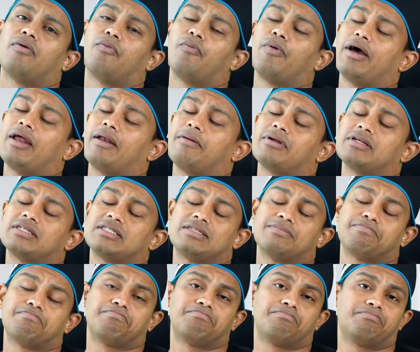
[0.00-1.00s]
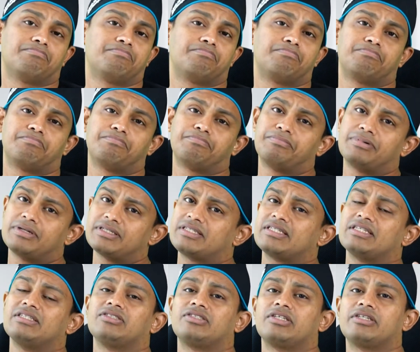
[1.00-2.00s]
where a
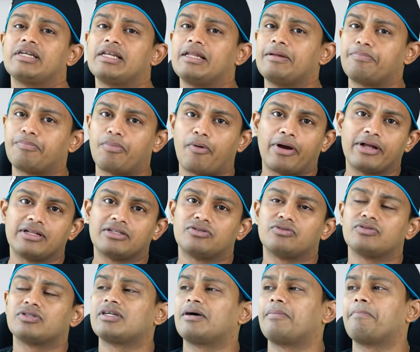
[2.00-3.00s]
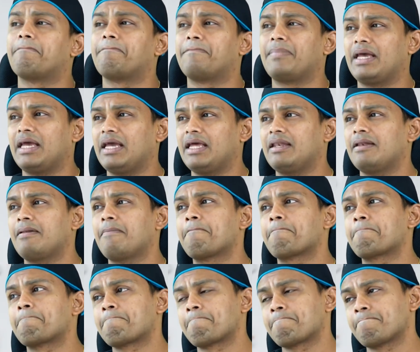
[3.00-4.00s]
person generally points to some pain,
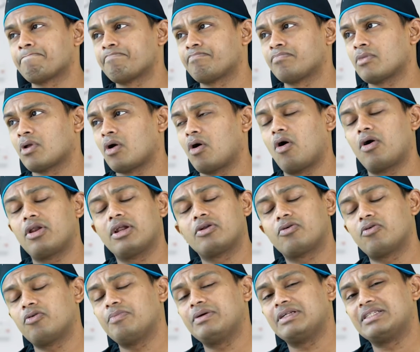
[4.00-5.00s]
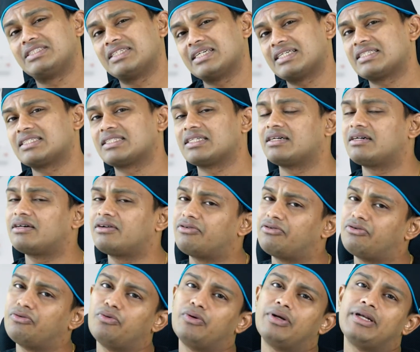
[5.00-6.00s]
or it could be just a
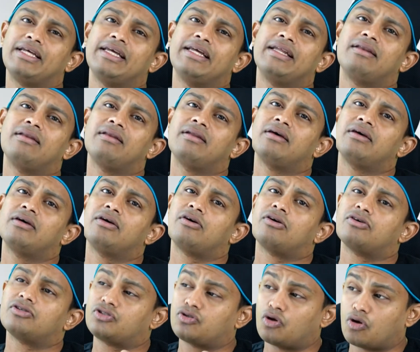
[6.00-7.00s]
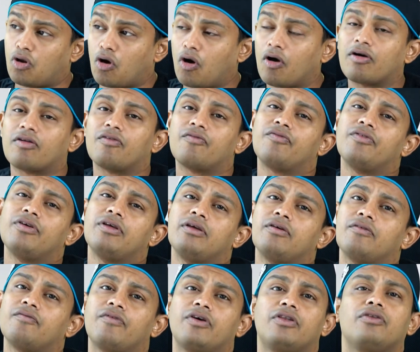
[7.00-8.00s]
routine
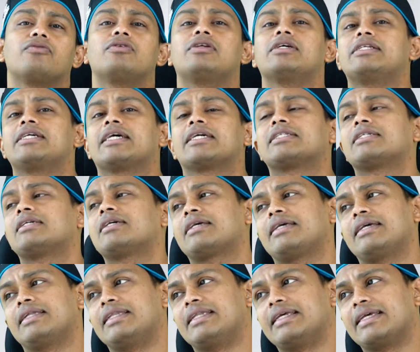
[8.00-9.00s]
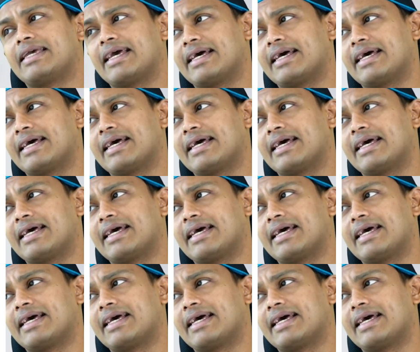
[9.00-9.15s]
sonography when you detect a kidney